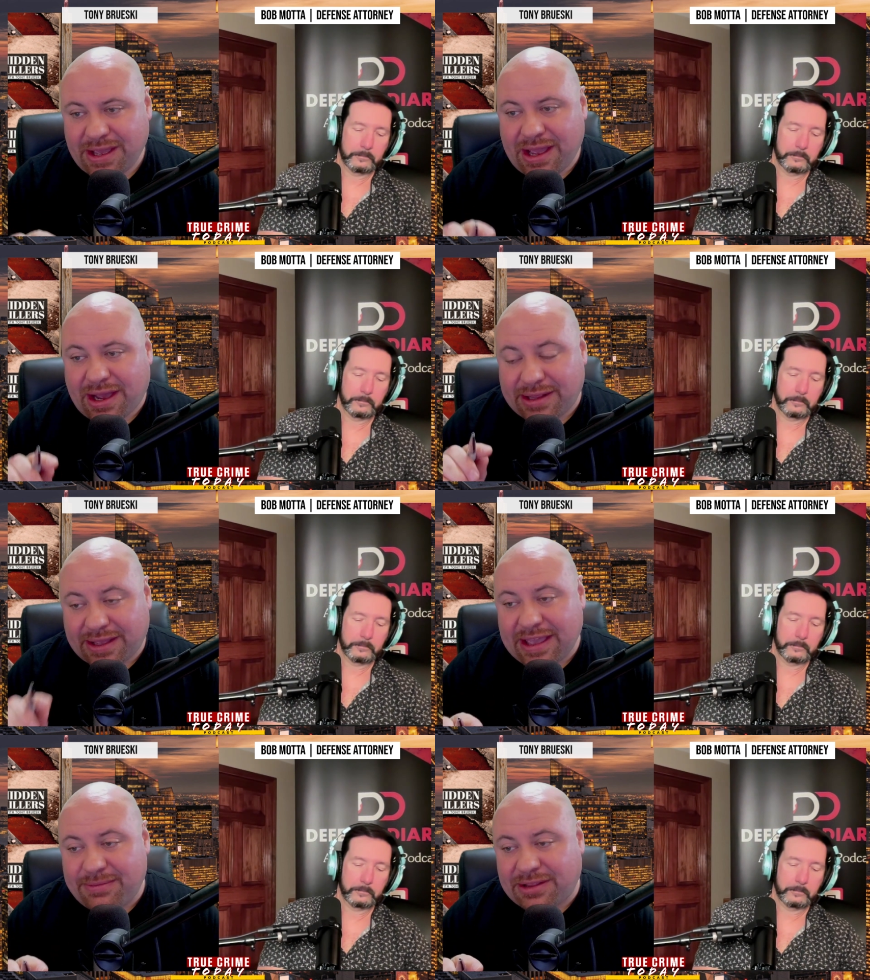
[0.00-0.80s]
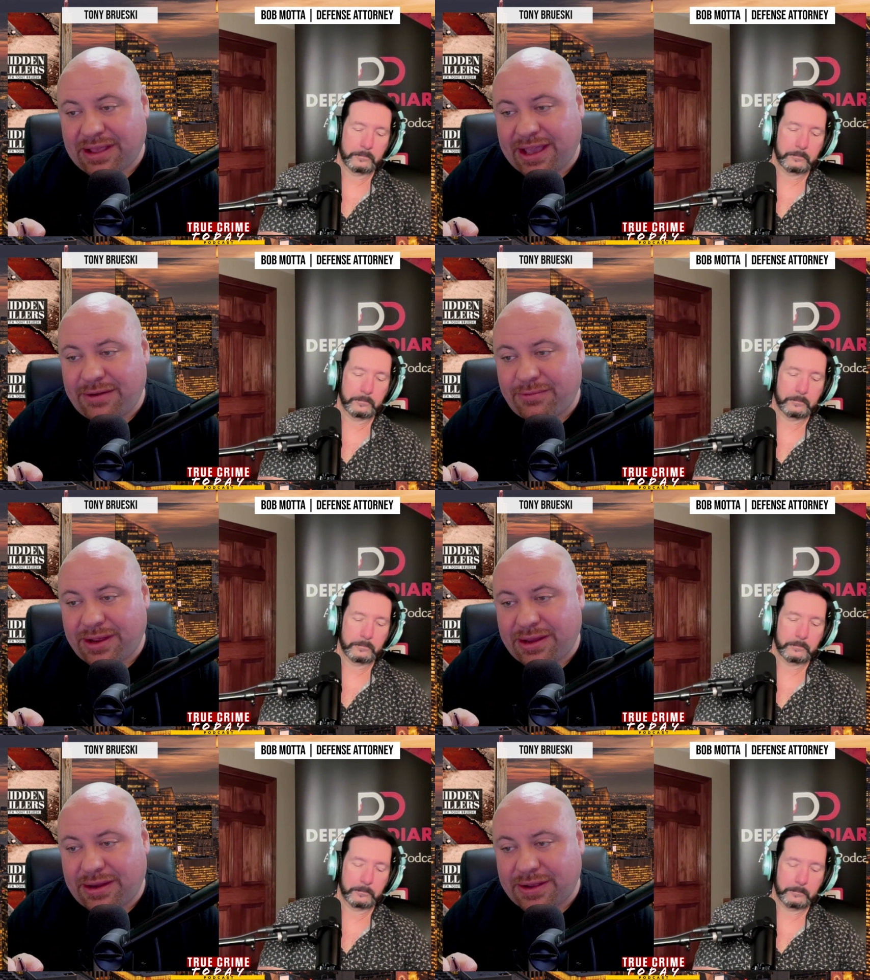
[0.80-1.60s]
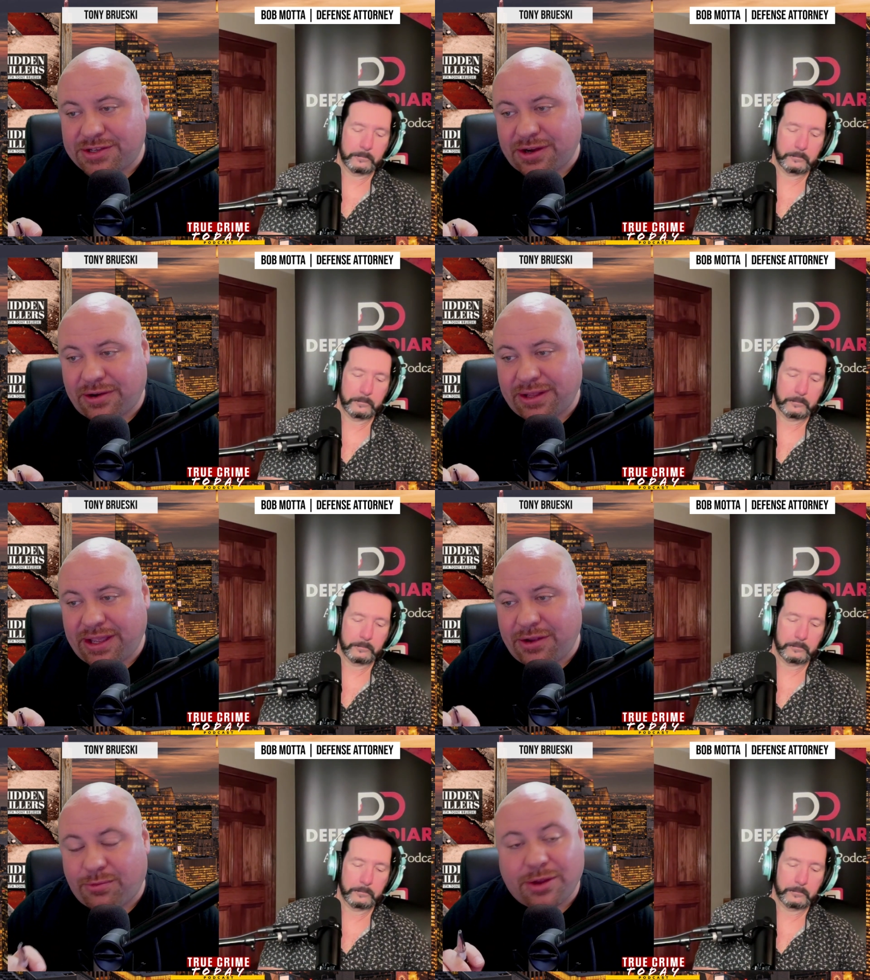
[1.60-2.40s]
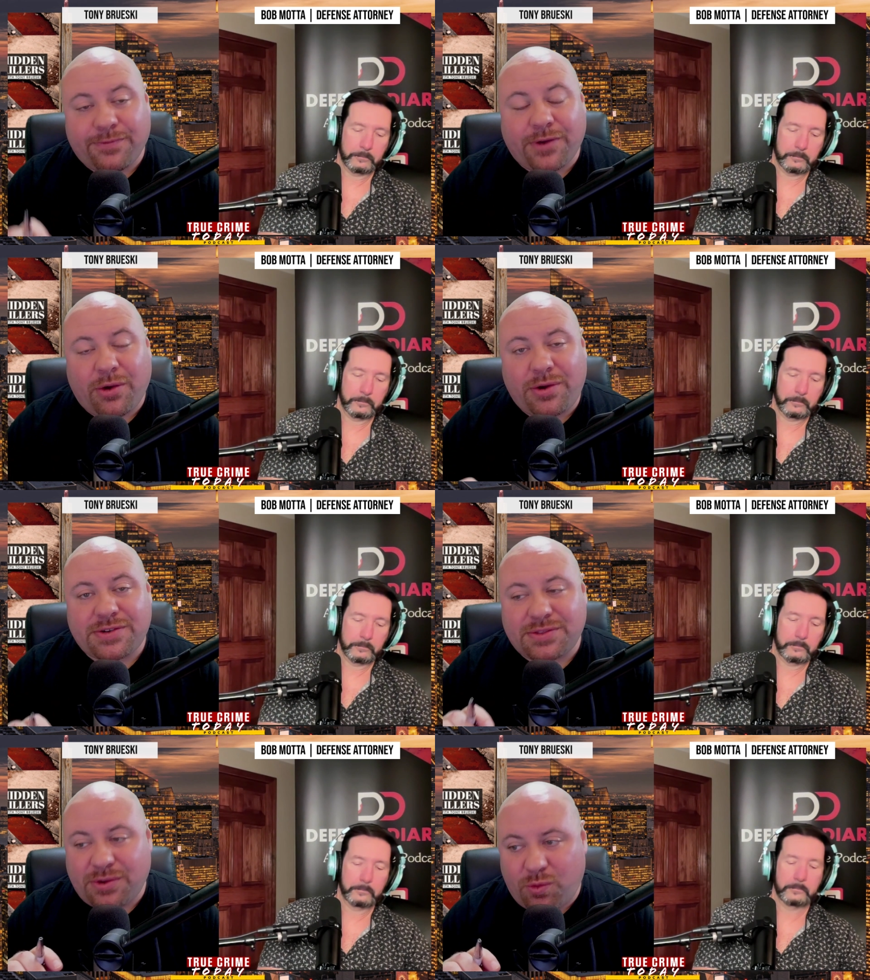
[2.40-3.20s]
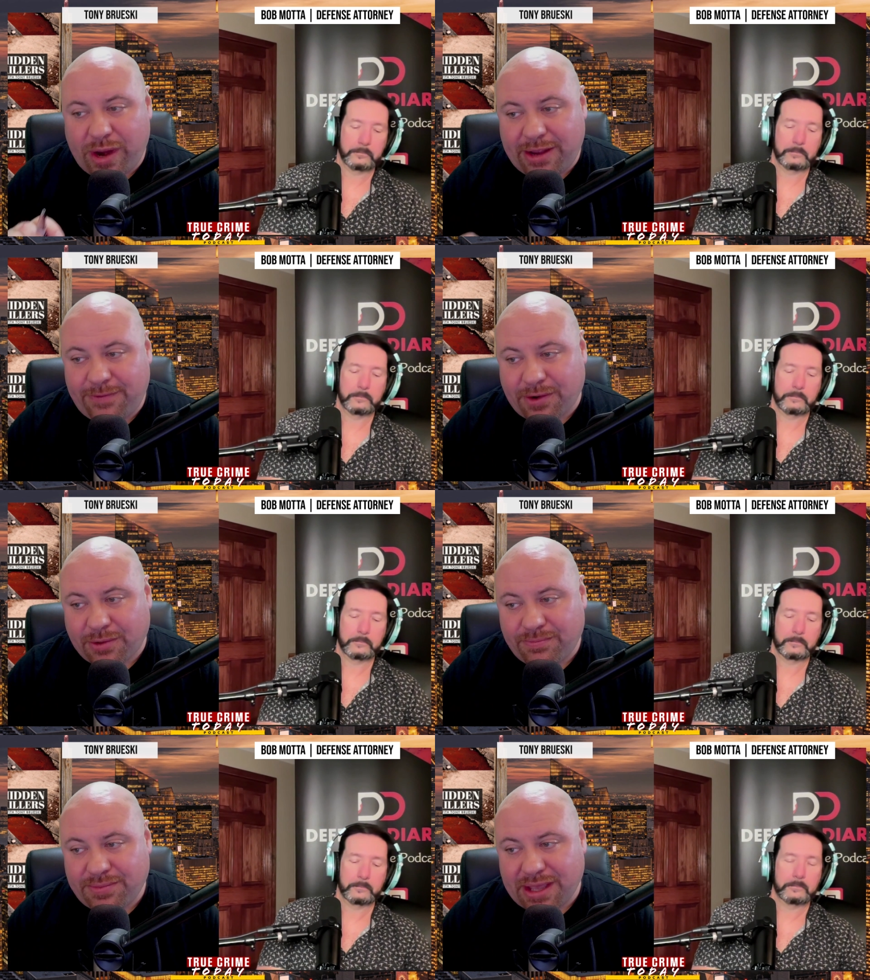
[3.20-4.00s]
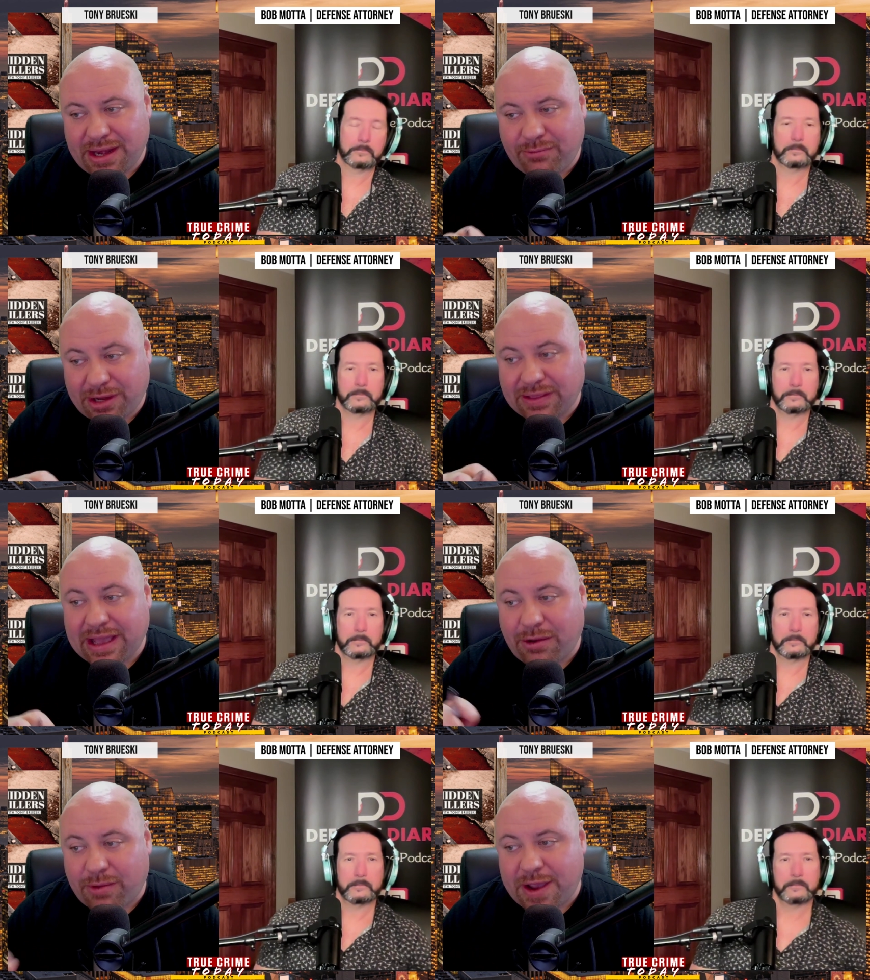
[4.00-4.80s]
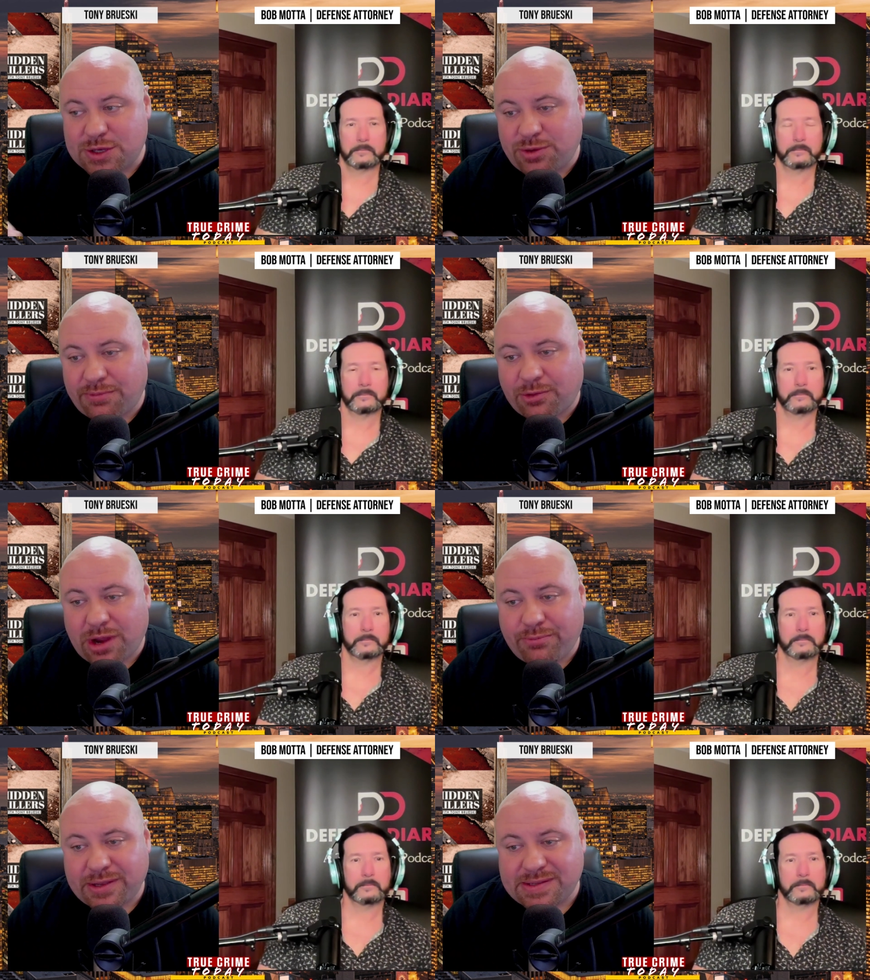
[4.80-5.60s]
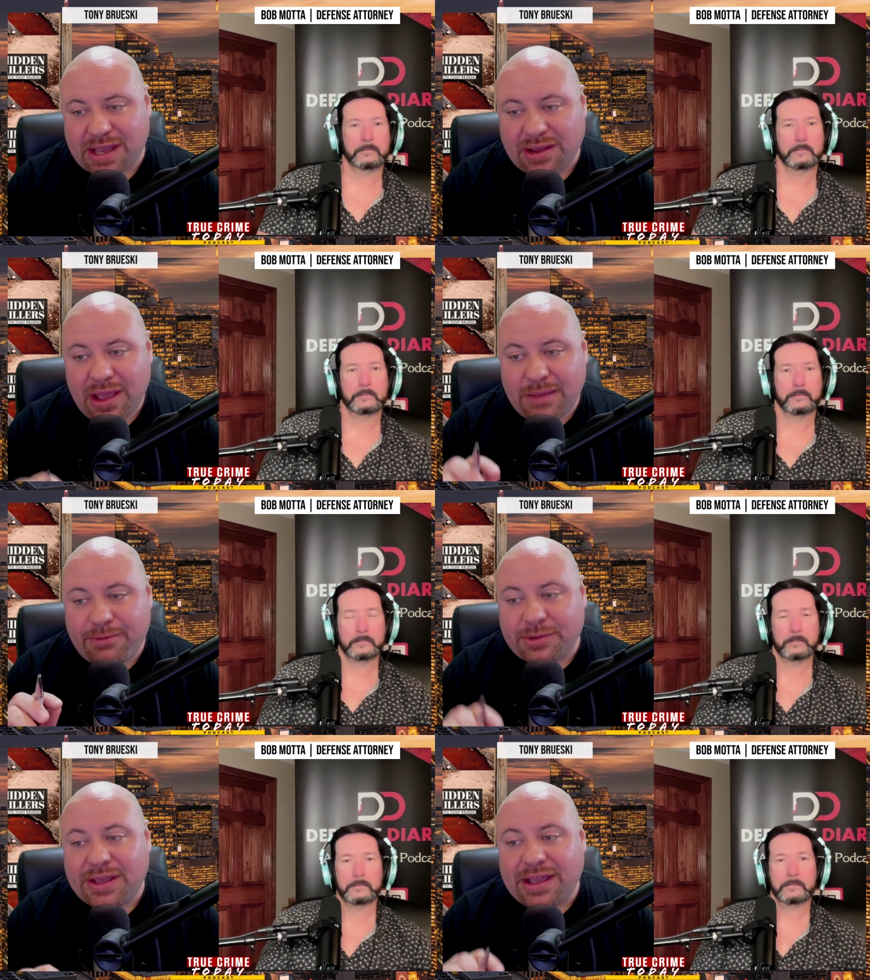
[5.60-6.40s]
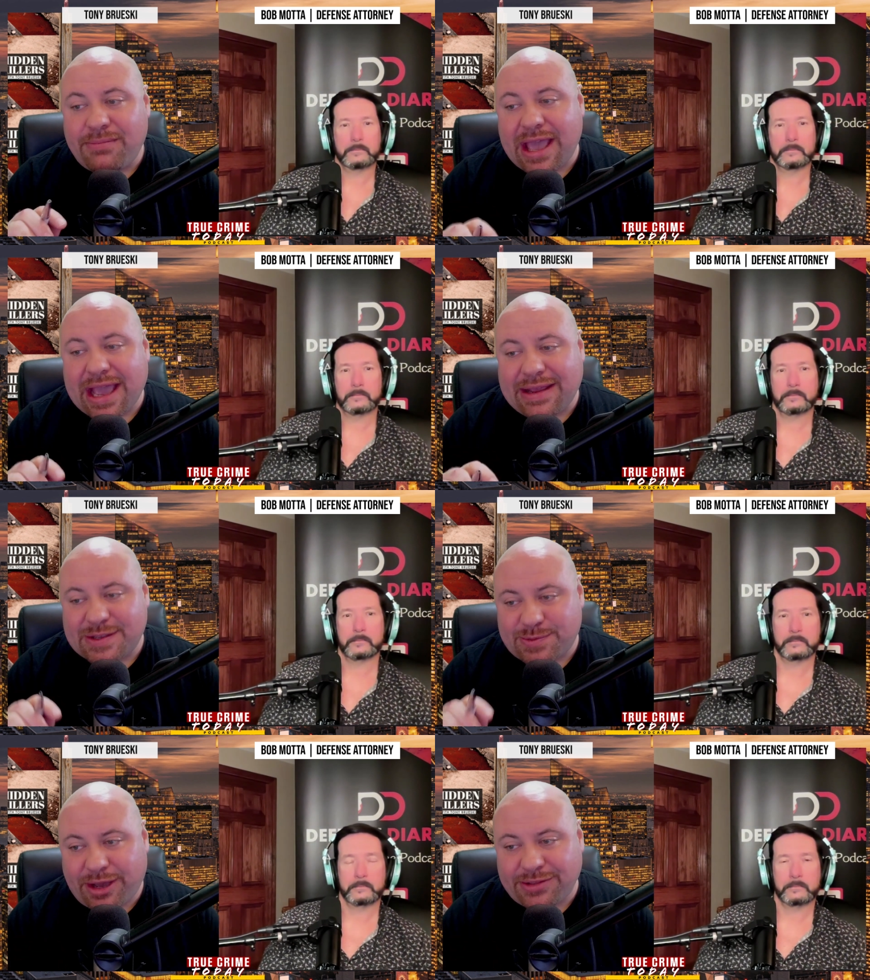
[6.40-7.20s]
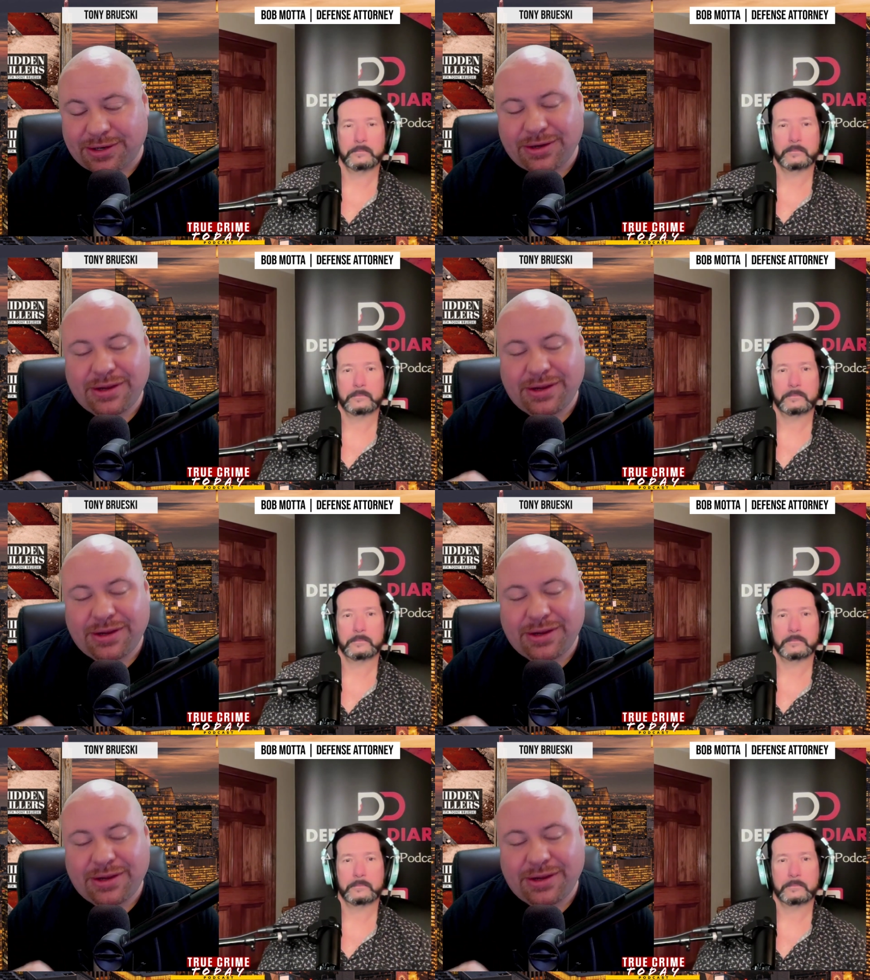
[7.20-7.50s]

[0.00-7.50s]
Speaker 1: Uh, that came to light when uh, Charlie revoked the waiver that would allow Rashbaum to represent both him and his mother,